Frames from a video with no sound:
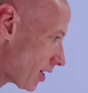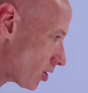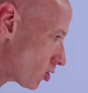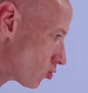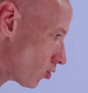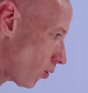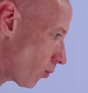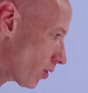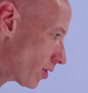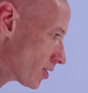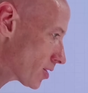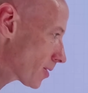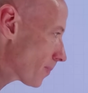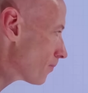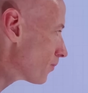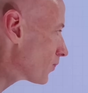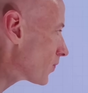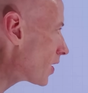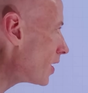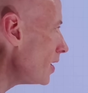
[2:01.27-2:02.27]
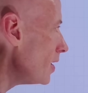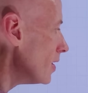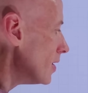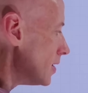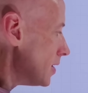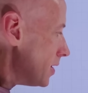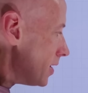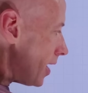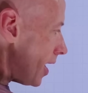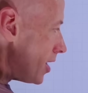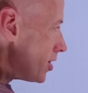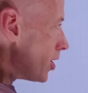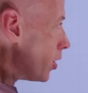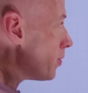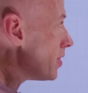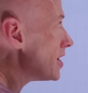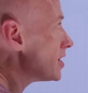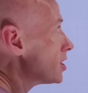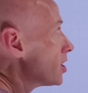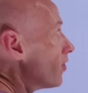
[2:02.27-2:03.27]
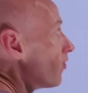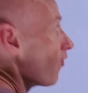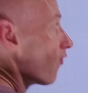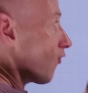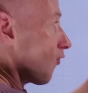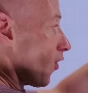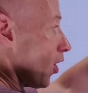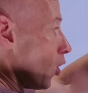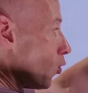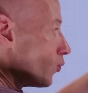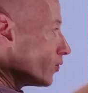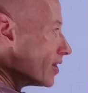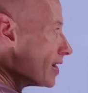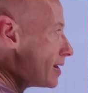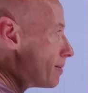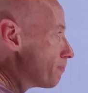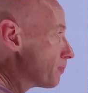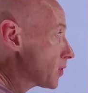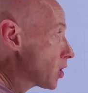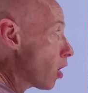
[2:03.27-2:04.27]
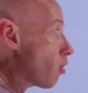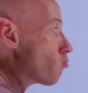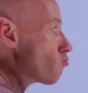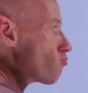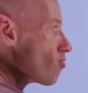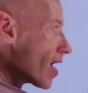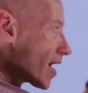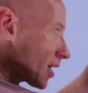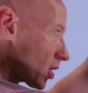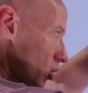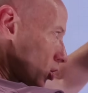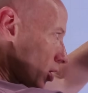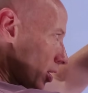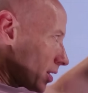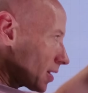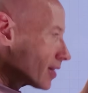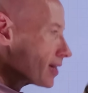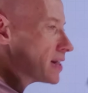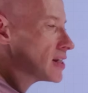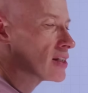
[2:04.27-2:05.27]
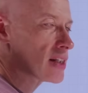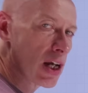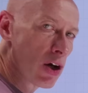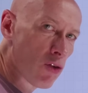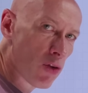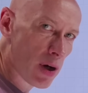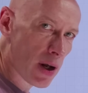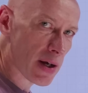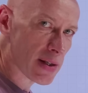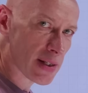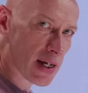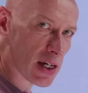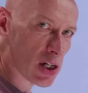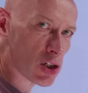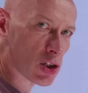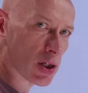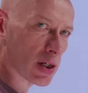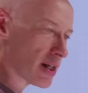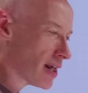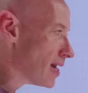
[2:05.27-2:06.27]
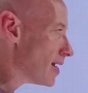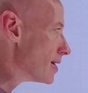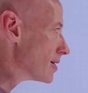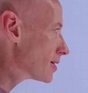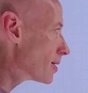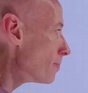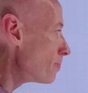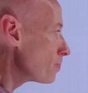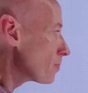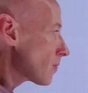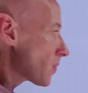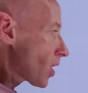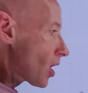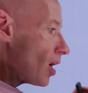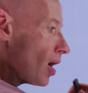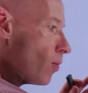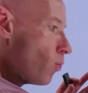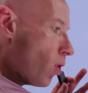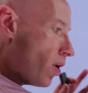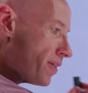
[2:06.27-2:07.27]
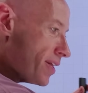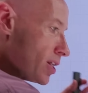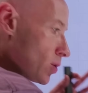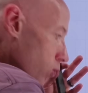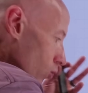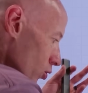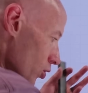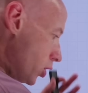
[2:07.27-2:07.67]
controllers. And notice the flow, the direction that this synchronization is. And what this will